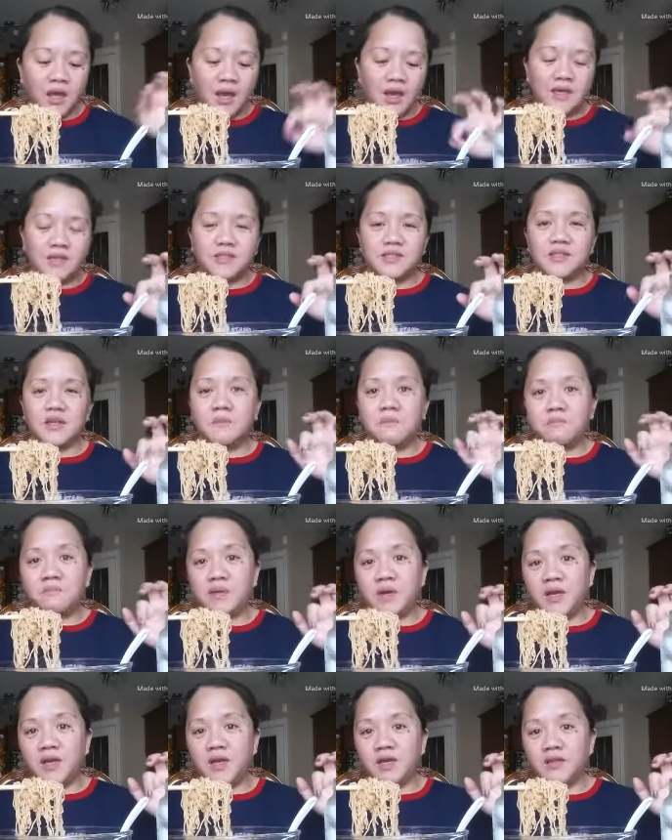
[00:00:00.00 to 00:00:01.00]
add some
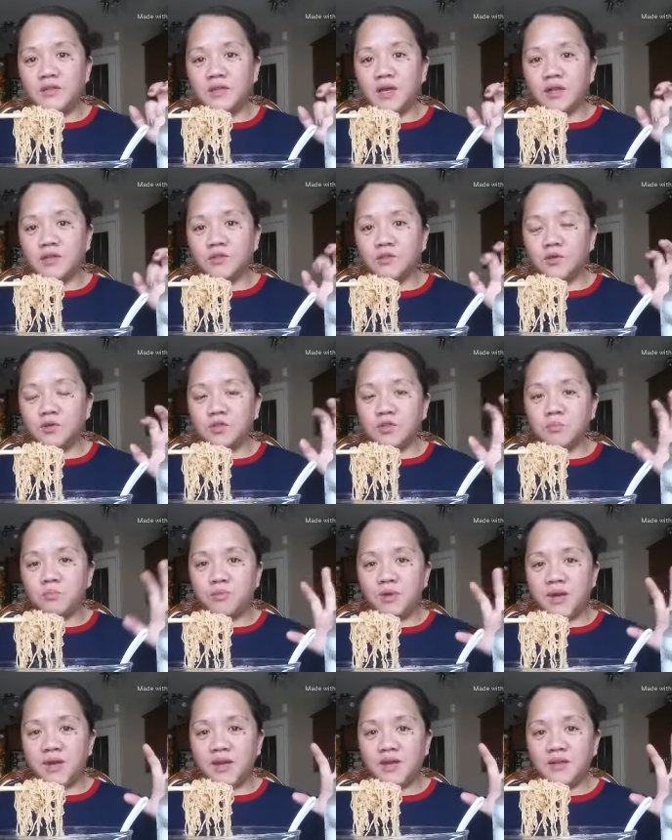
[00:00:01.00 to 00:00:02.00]
bread. I'll toast
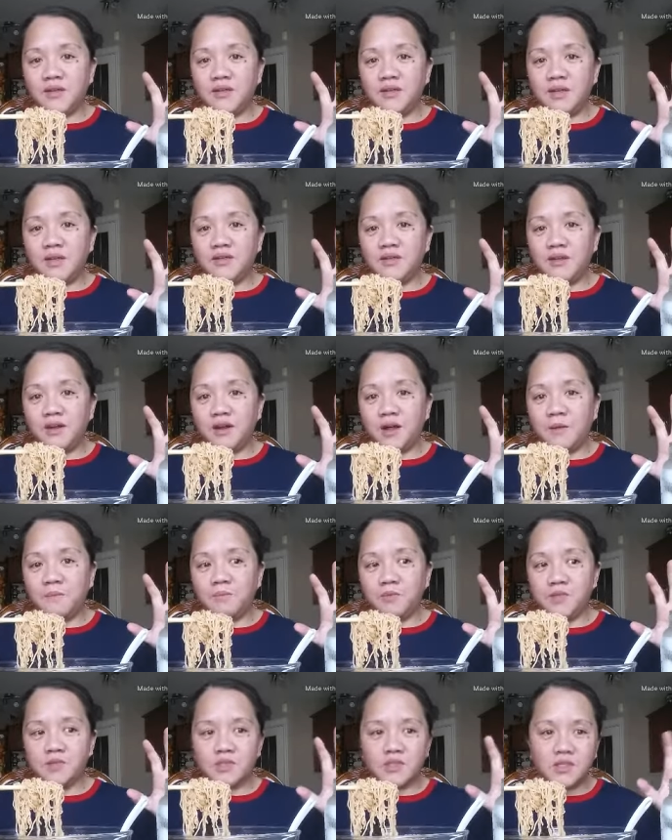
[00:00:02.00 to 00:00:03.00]
bread and then I'll
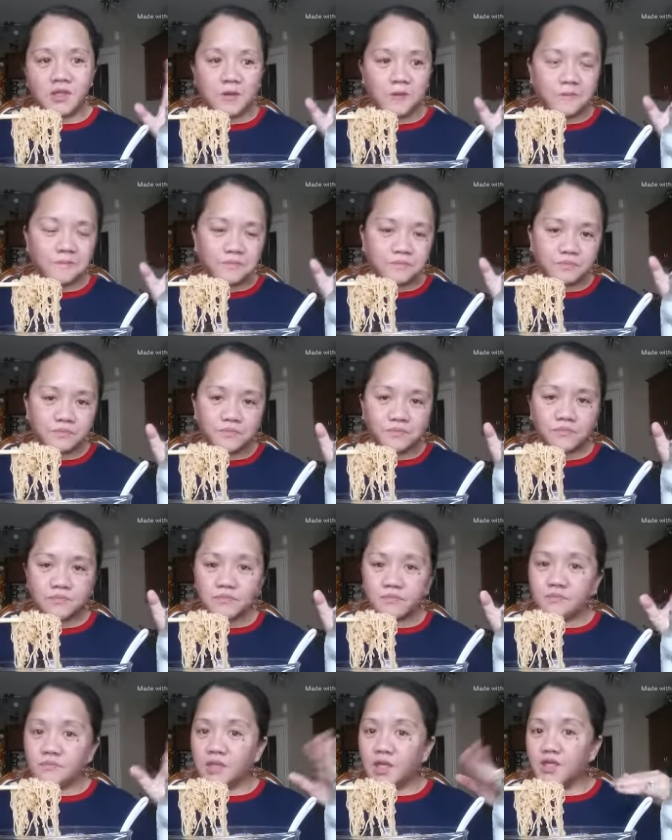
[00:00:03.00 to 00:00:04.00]
put some
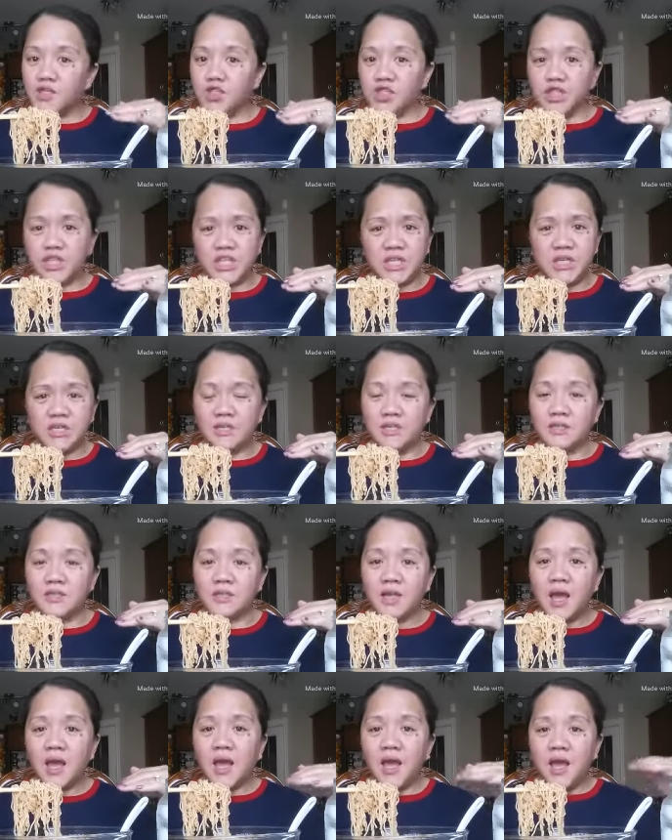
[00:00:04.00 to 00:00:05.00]

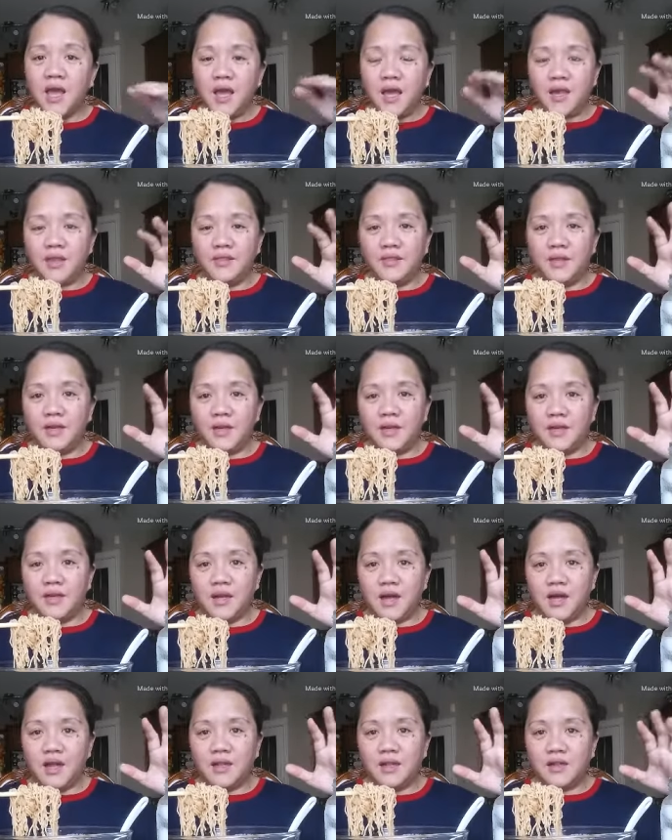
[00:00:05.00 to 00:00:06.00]
cheese. And then
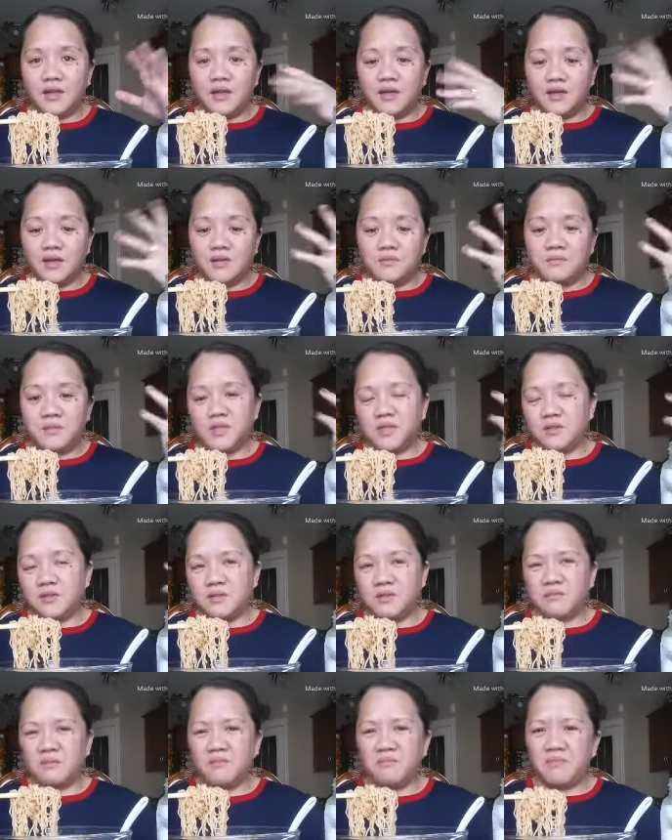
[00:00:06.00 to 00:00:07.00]
I'll, um, you
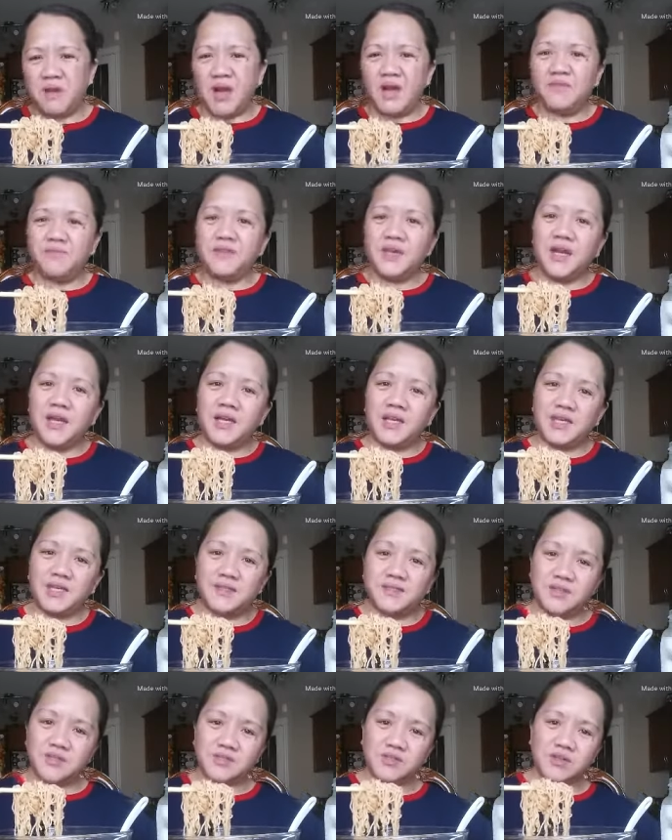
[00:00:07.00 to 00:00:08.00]
know, I feel like
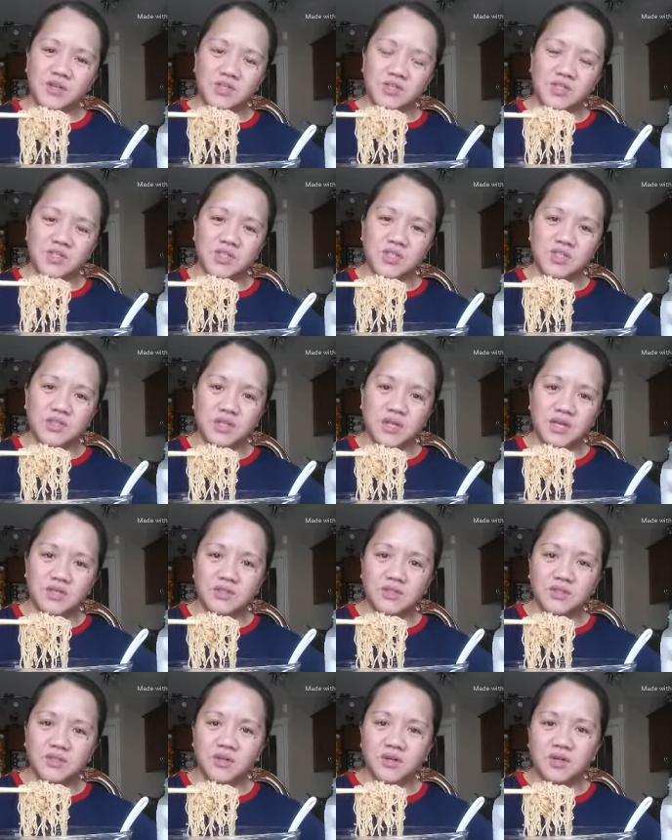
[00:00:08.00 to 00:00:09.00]
eating sausage
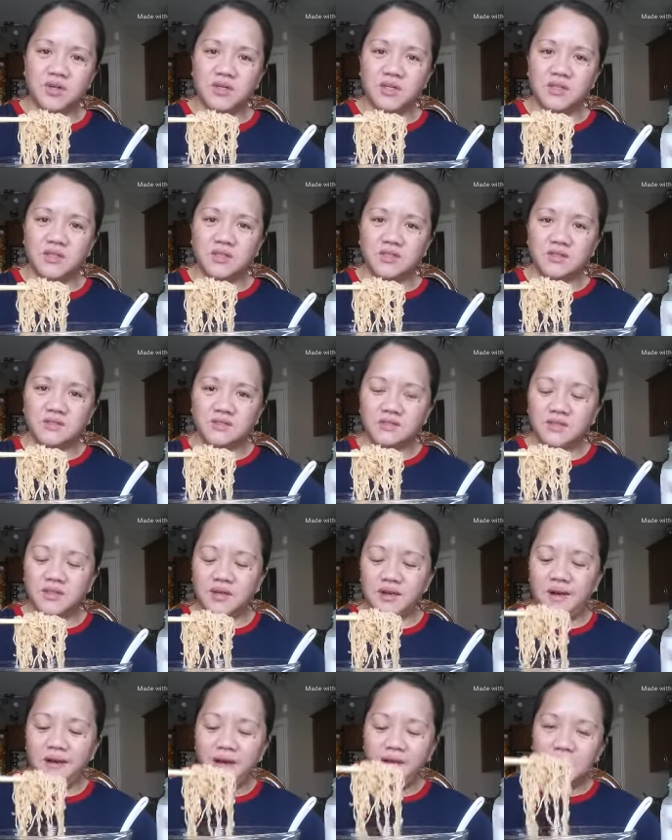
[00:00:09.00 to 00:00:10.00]
later on.
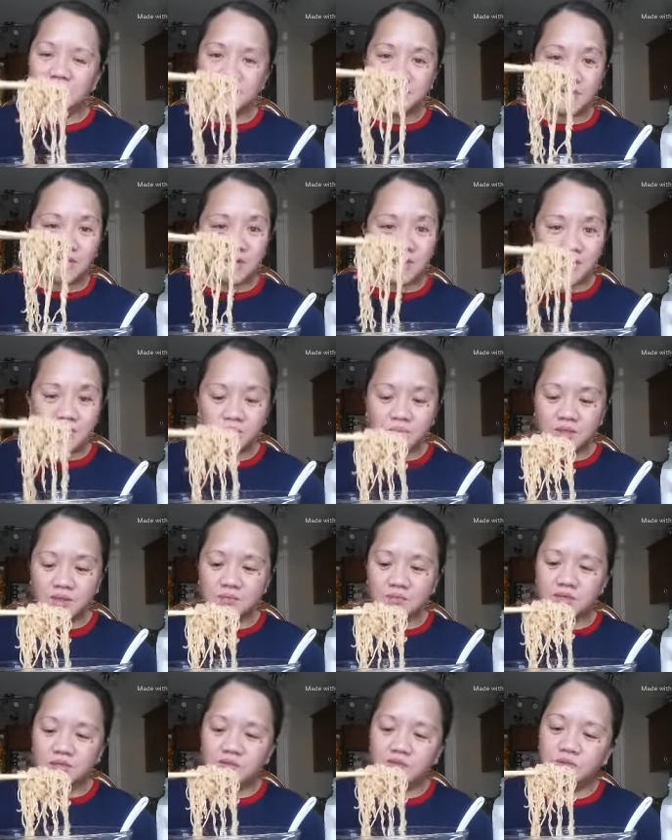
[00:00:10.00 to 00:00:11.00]
So that's what
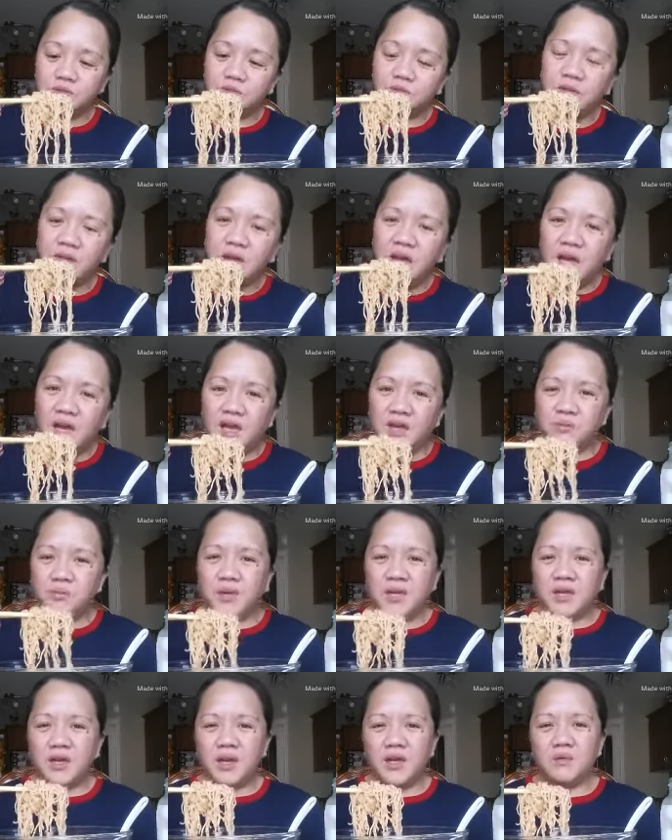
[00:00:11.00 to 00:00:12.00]
I'm going to do.
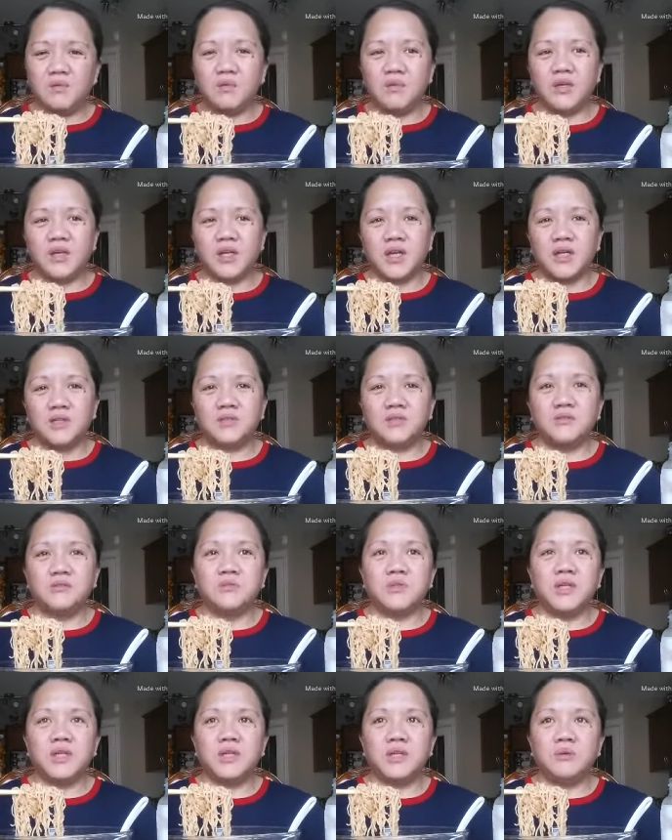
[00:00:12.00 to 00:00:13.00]
When I work, I don't
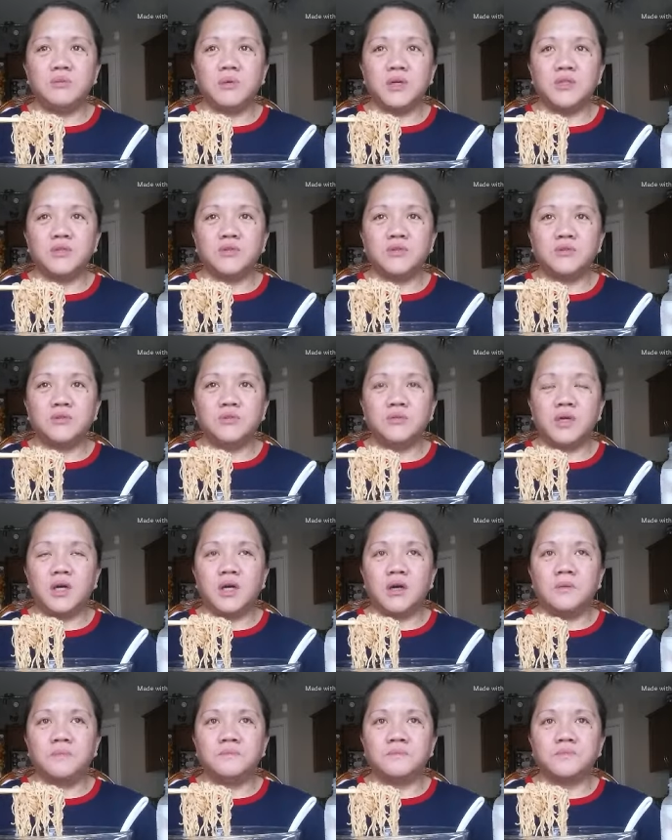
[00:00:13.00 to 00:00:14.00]
really want to
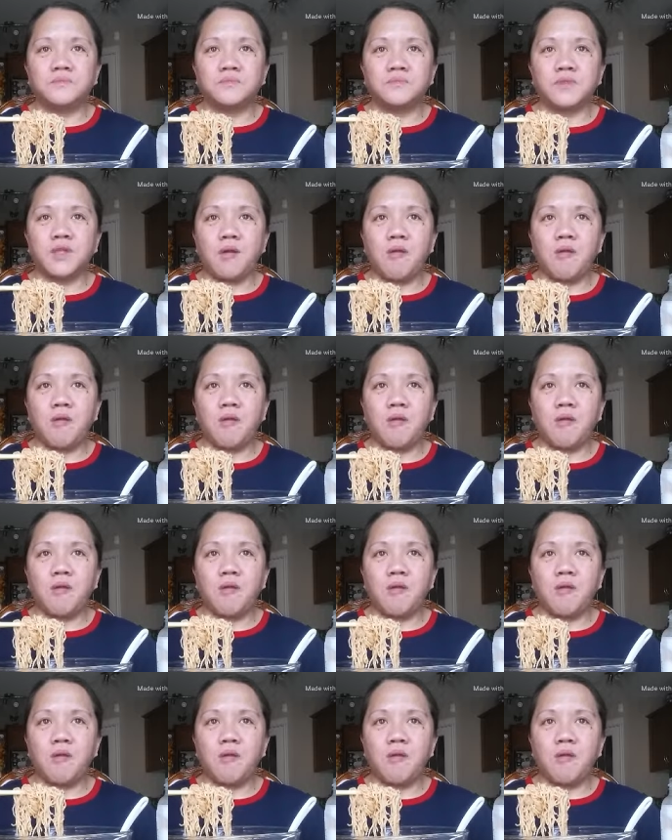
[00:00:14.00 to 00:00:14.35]
um,